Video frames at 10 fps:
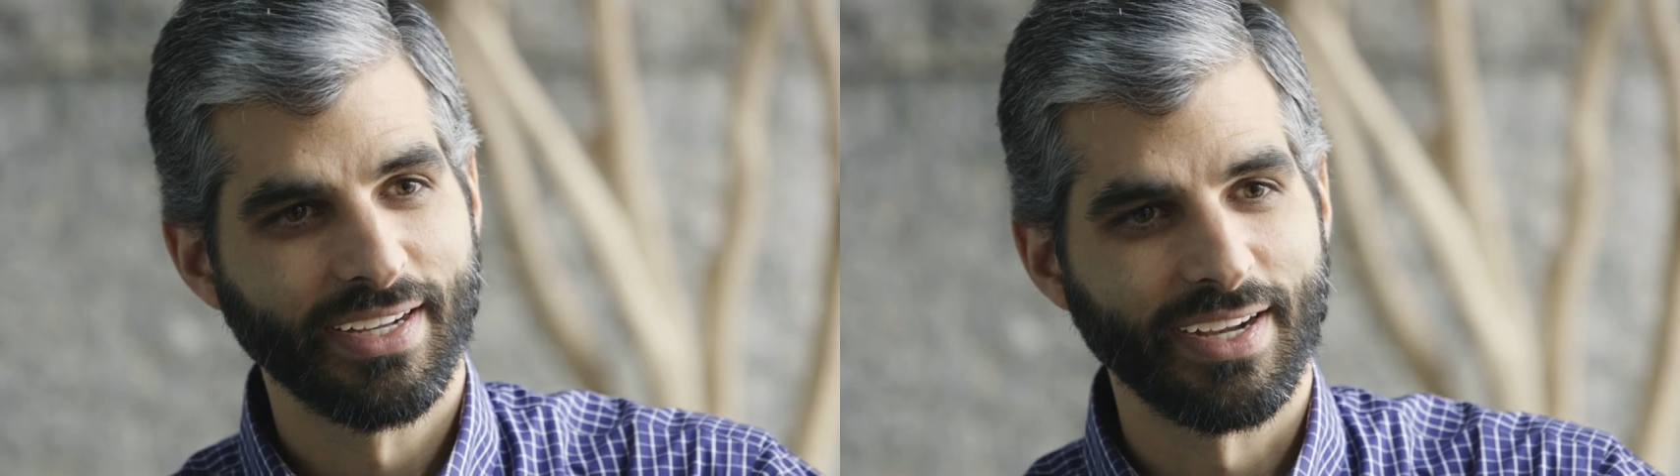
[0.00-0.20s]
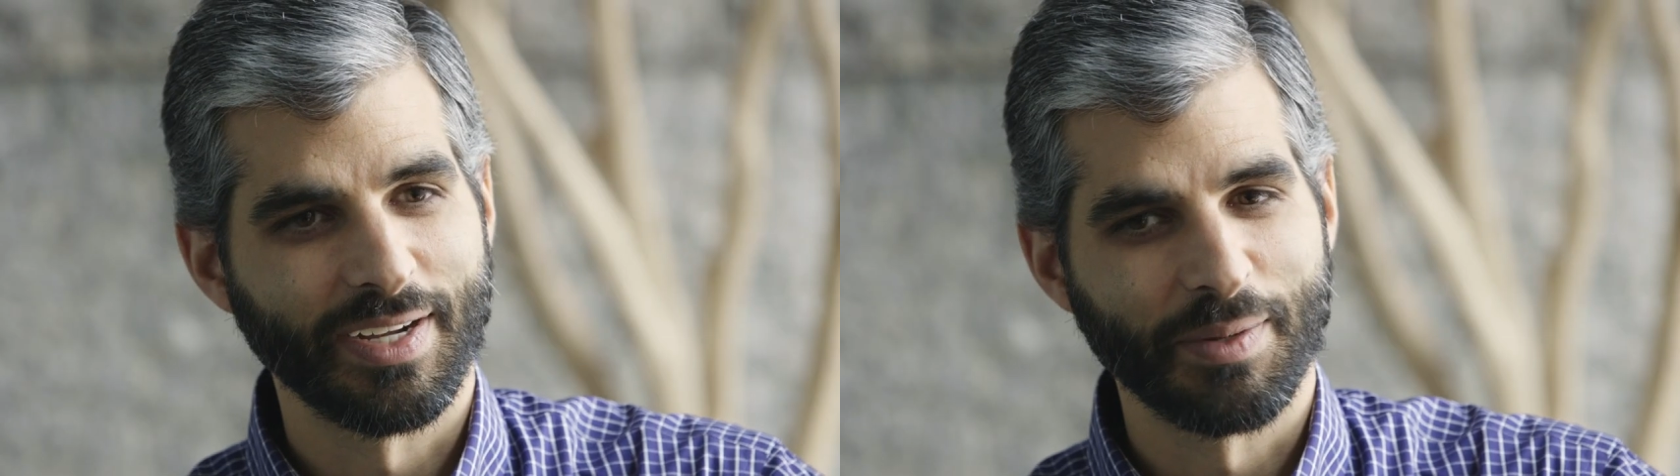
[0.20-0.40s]

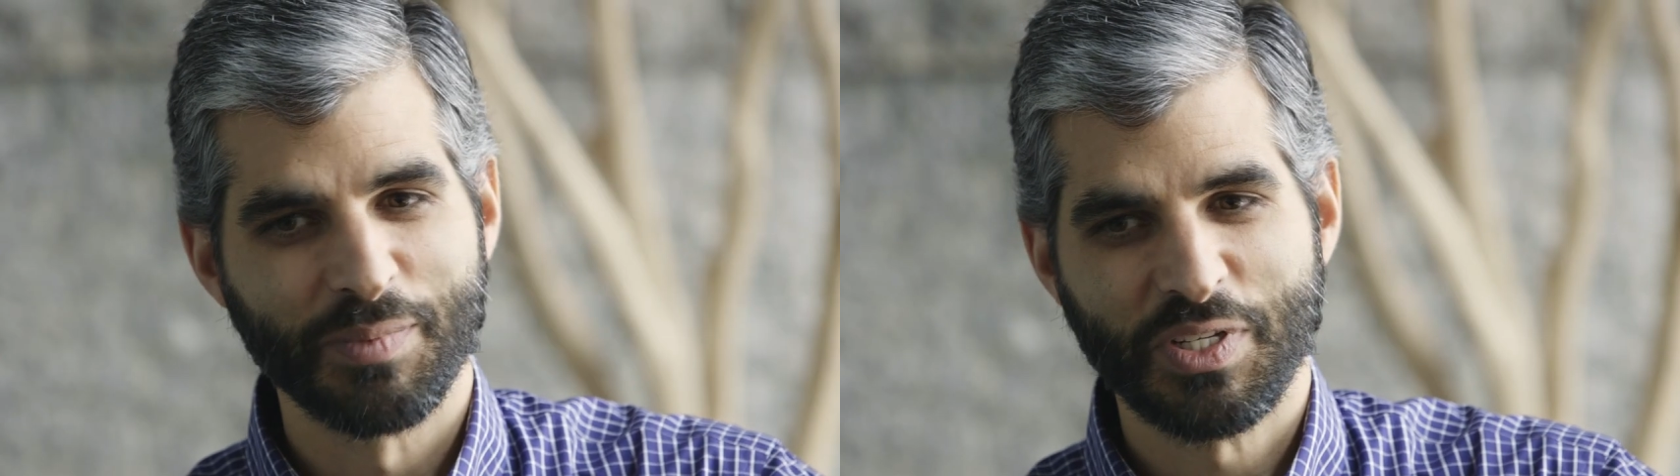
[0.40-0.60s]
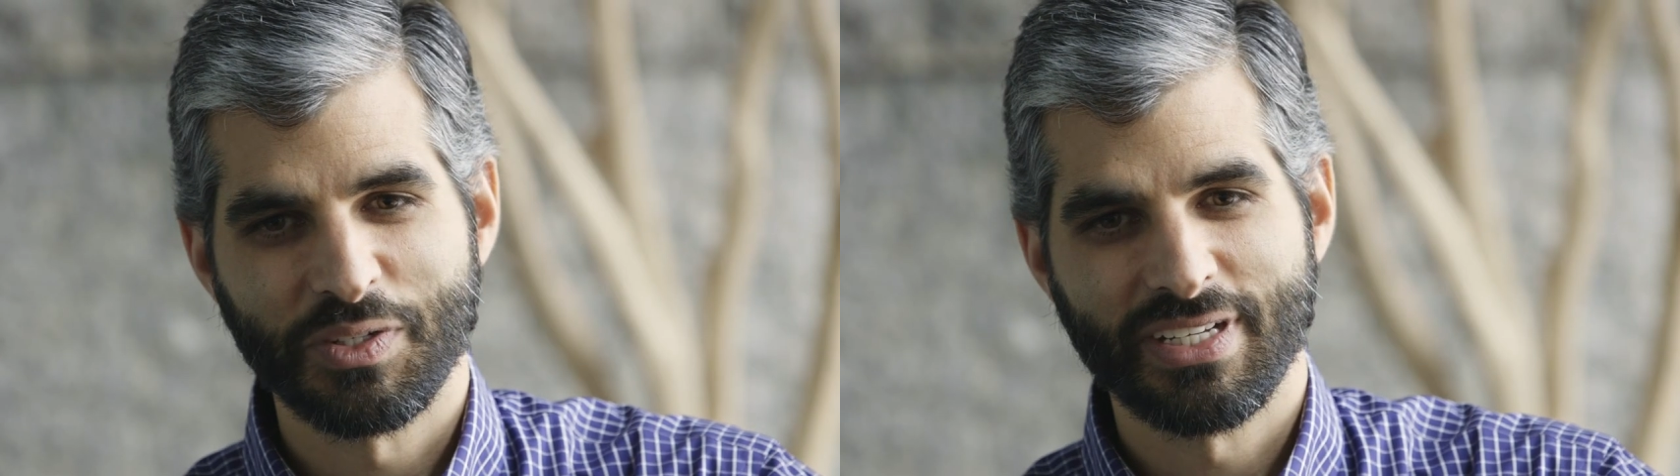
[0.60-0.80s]

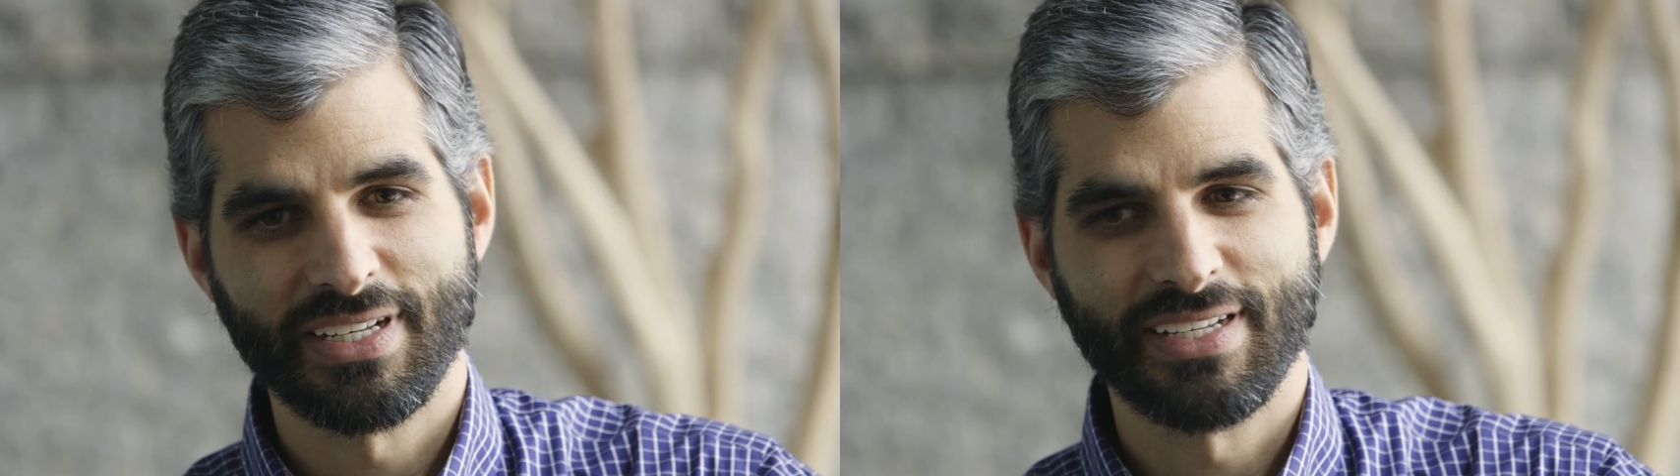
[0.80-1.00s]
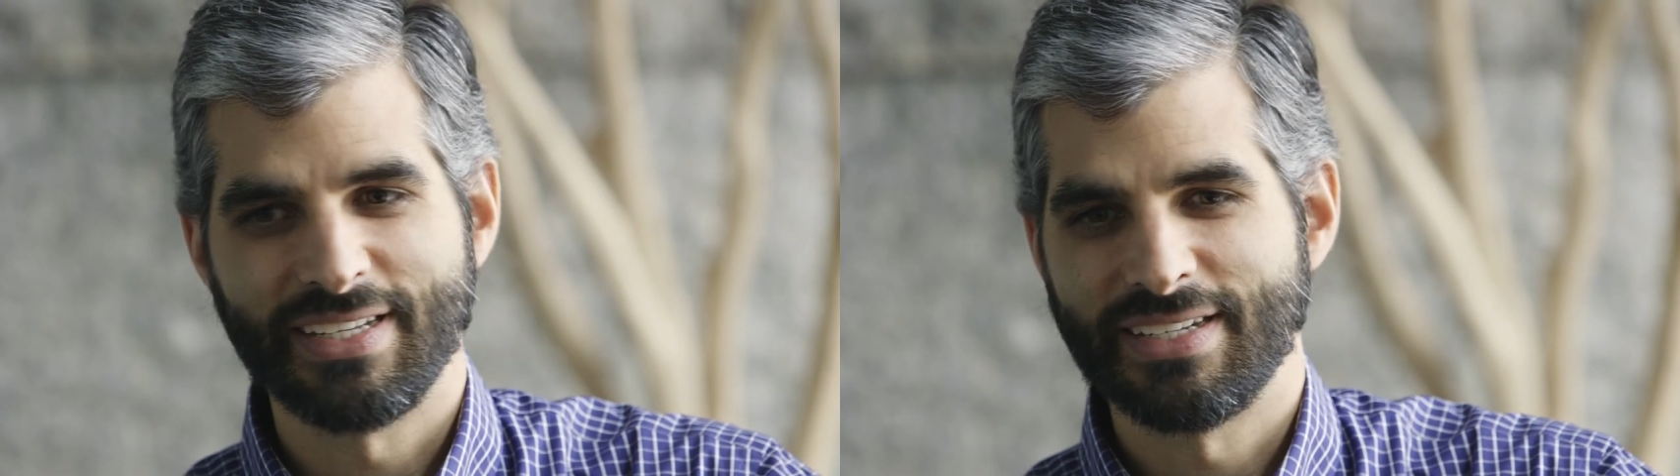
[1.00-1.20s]
Um, so
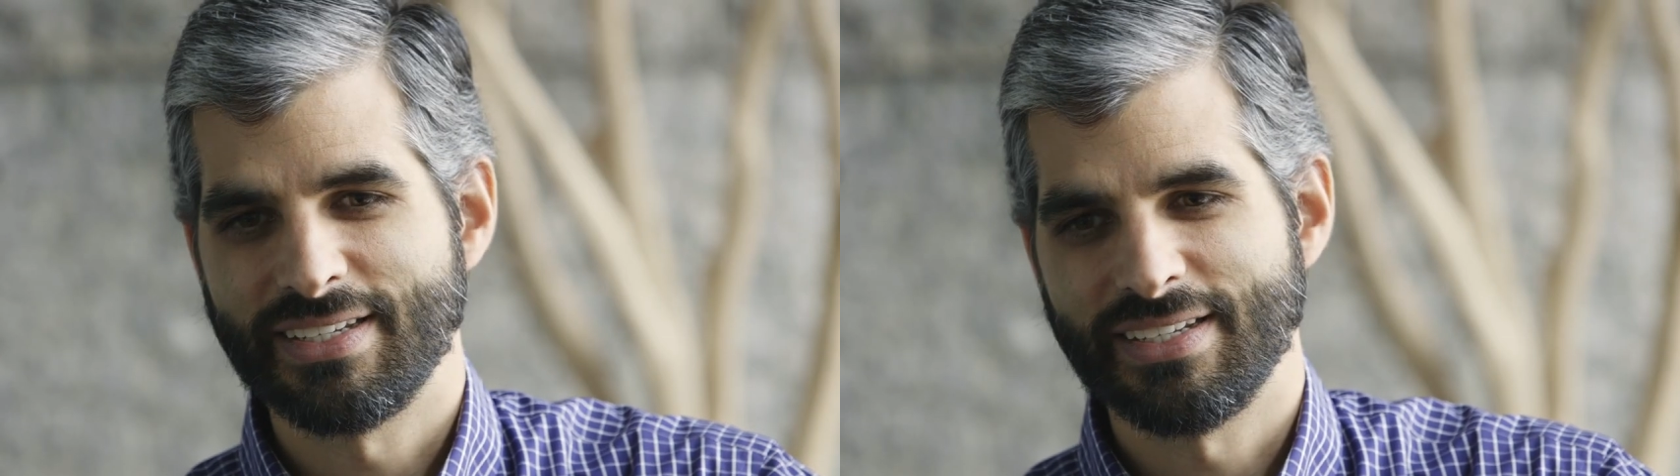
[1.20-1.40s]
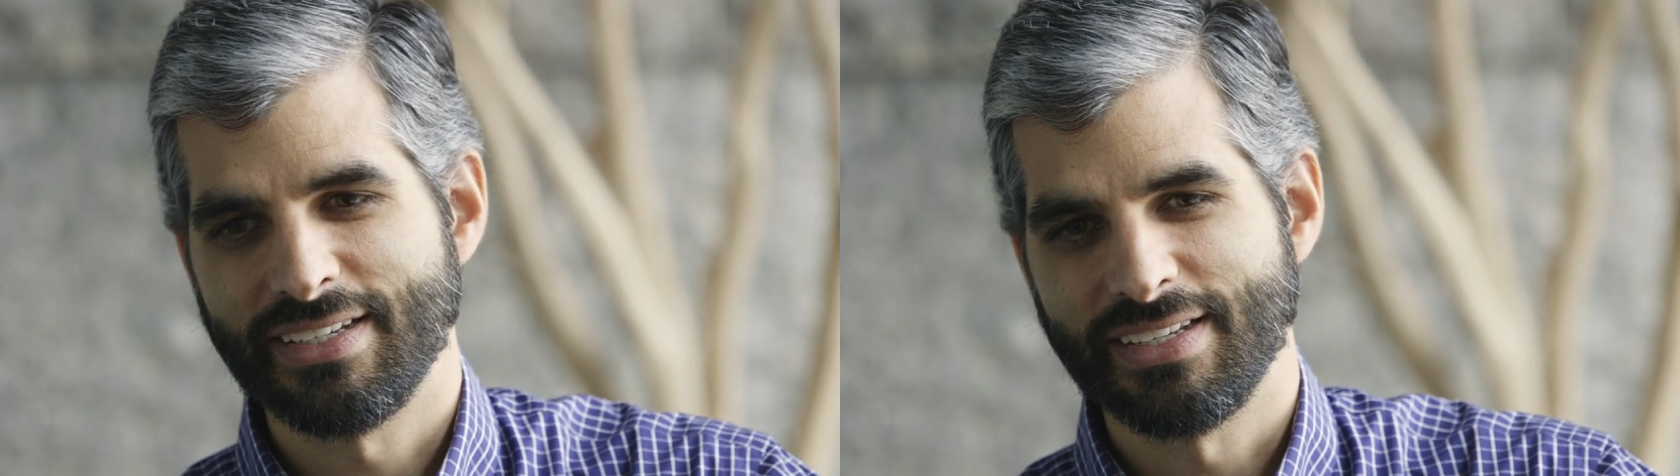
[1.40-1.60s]
to
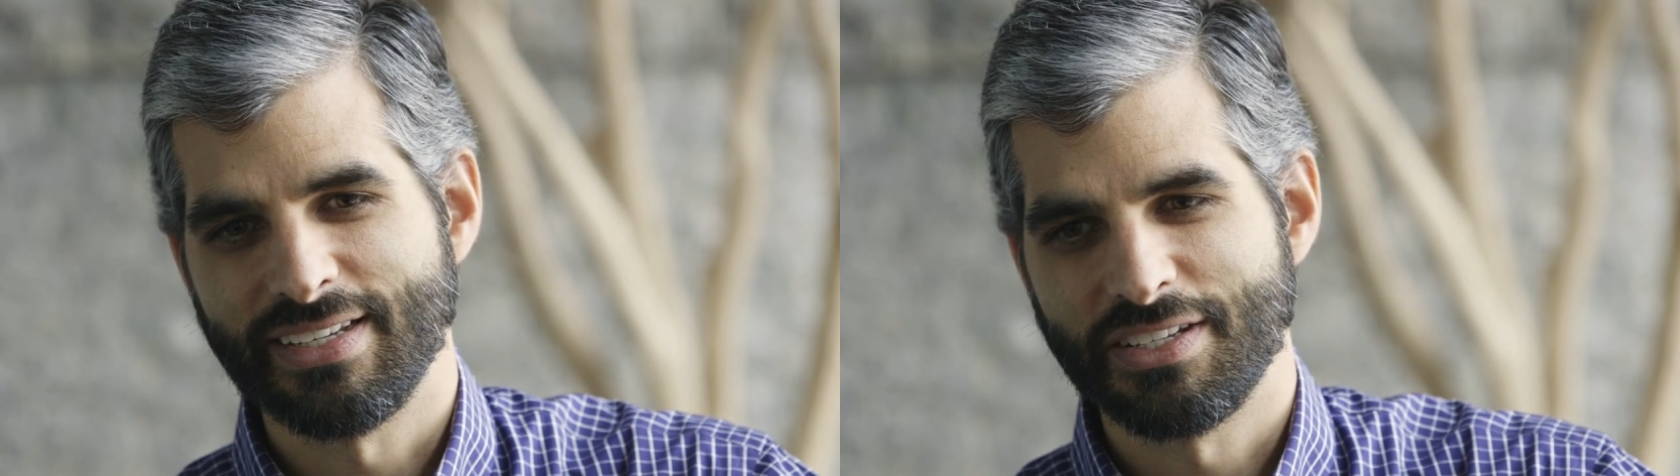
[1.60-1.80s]
to